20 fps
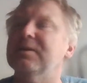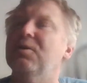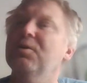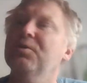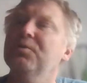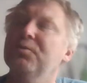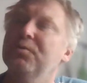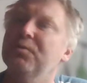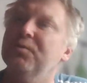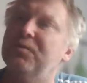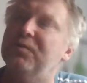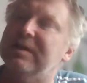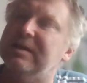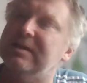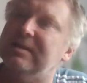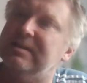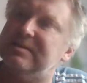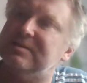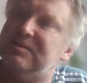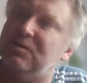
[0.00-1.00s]
Or do you
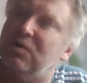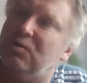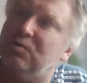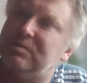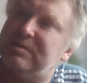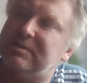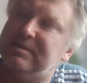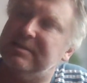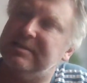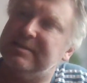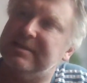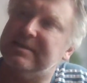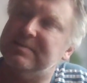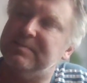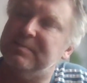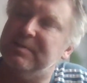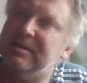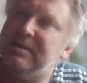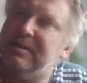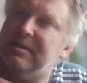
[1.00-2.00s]
think this has
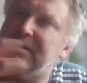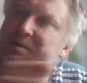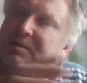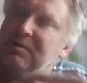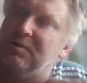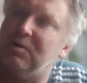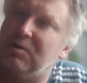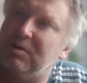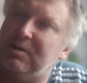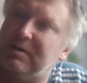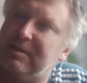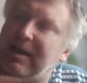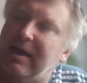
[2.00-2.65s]
been here the long